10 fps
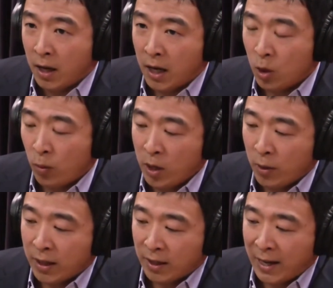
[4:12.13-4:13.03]
And the way you
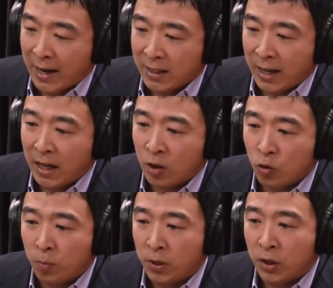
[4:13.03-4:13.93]
get the last
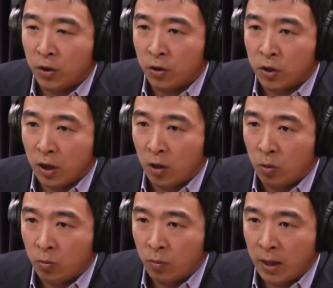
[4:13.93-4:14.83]
$800 billion or
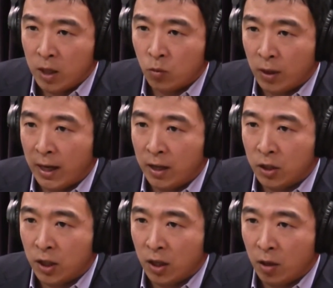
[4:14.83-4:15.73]
so is
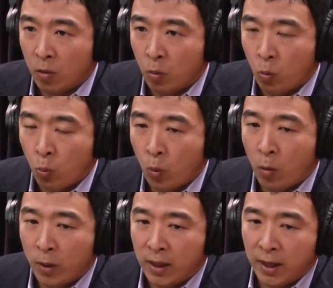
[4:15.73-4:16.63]
related to
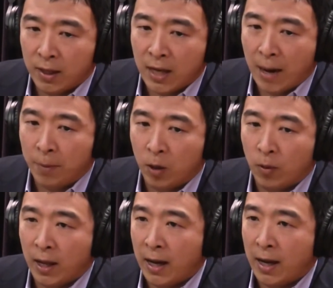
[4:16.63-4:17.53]
what we think is happening
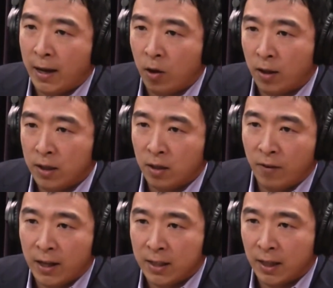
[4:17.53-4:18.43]
with AI and all these
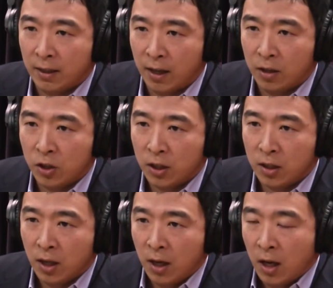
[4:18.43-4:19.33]
advanced
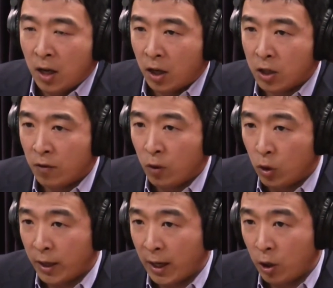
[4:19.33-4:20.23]
technologies. Because if you
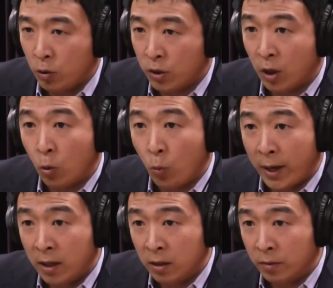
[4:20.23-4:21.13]
look at who's going to
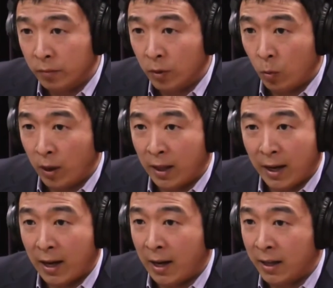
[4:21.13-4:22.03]
win with
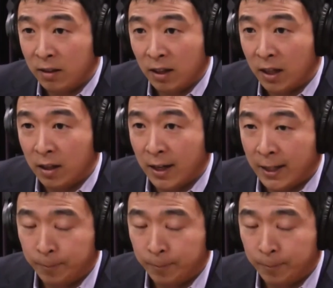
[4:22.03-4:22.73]
AI and